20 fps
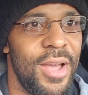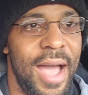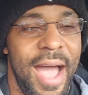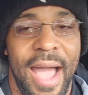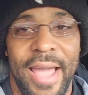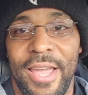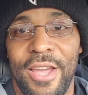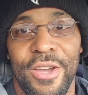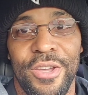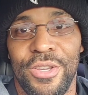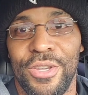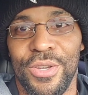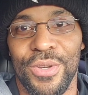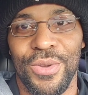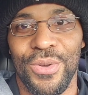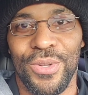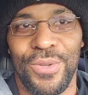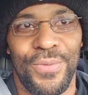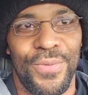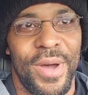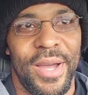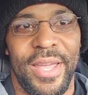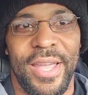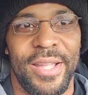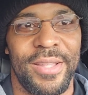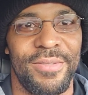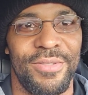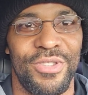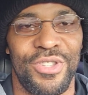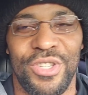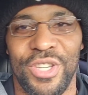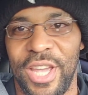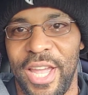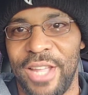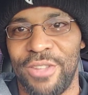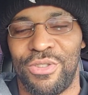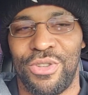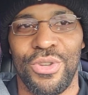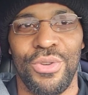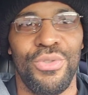I get a used fucking
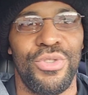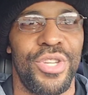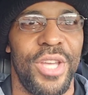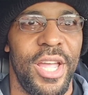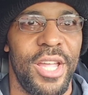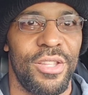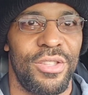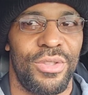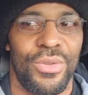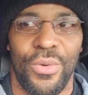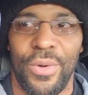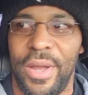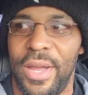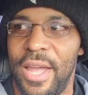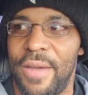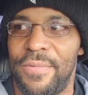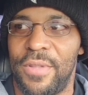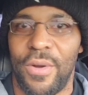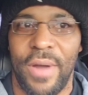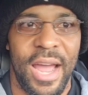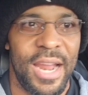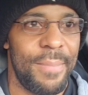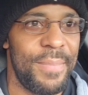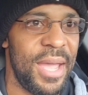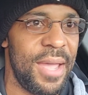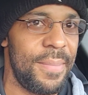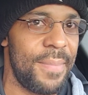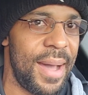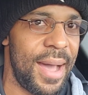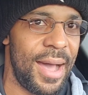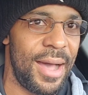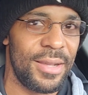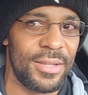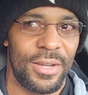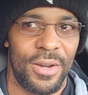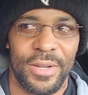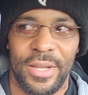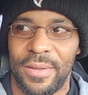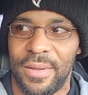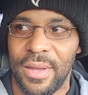Gen 2, Gen 3 if it don't have that many
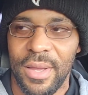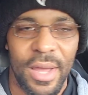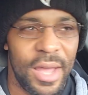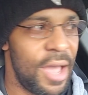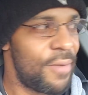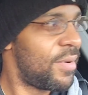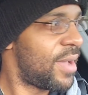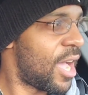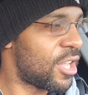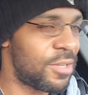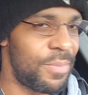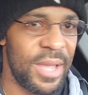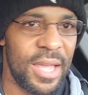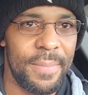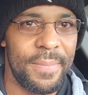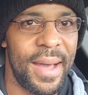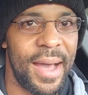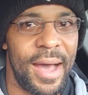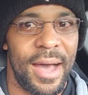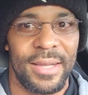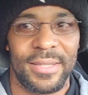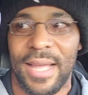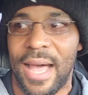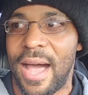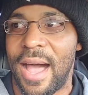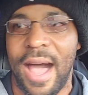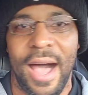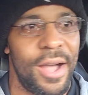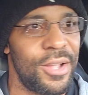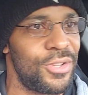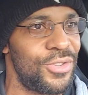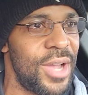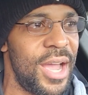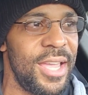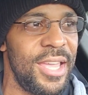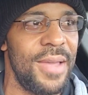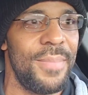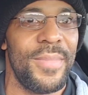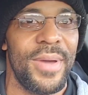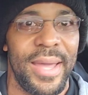miles on it. If it got too many miles, I'll try
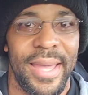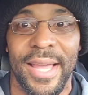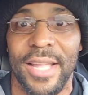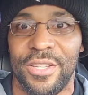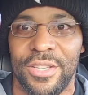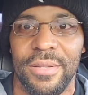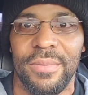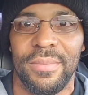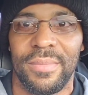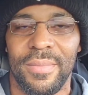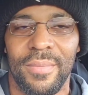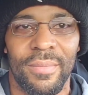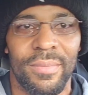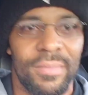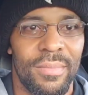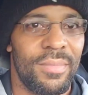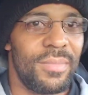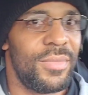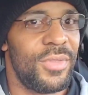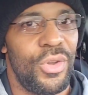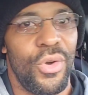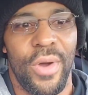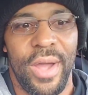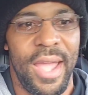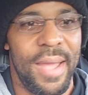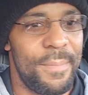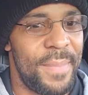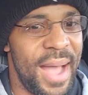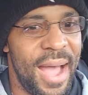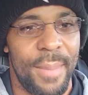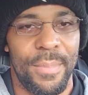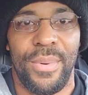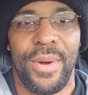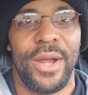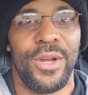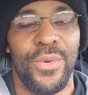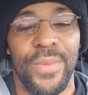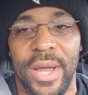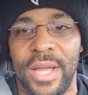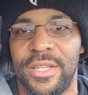to get me an engine, go ahead and buy a
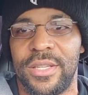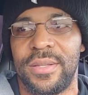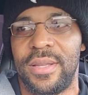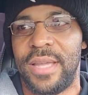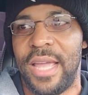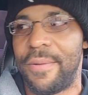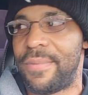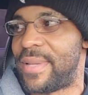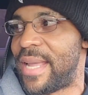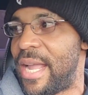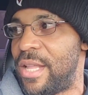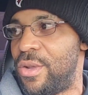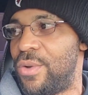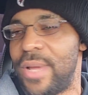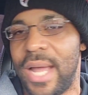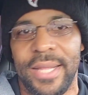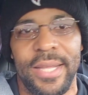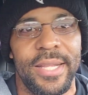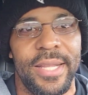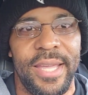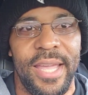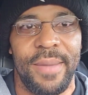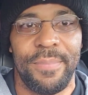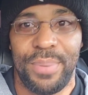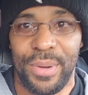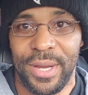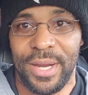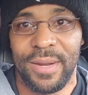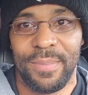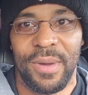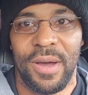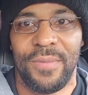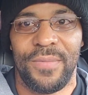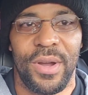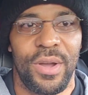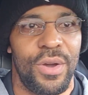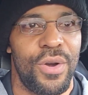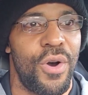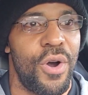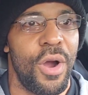brand new engine. Everything new that I need to get put in the
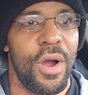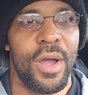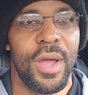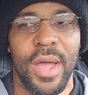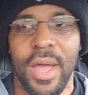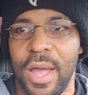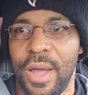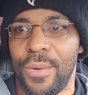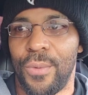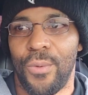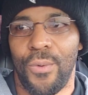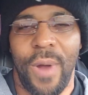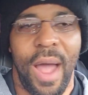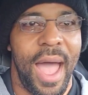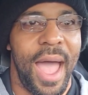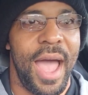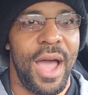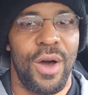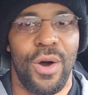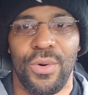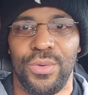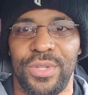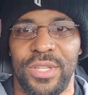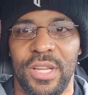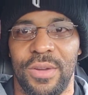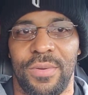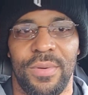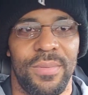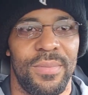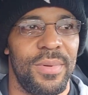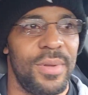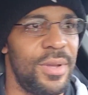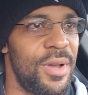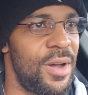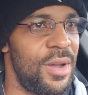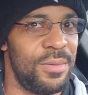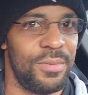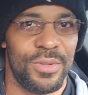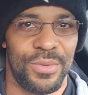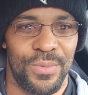motherfucking car, ride whole silver.
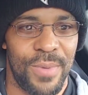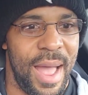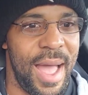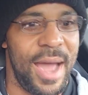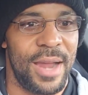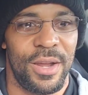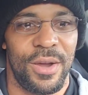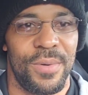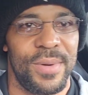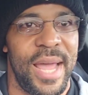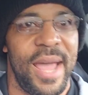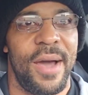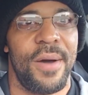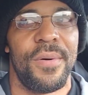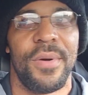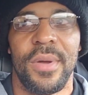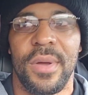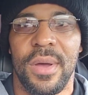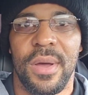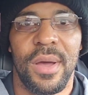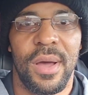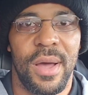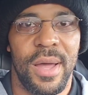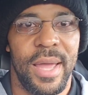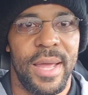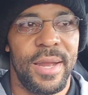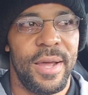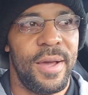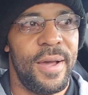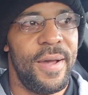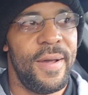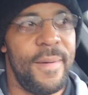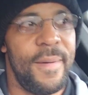Just ride on out. And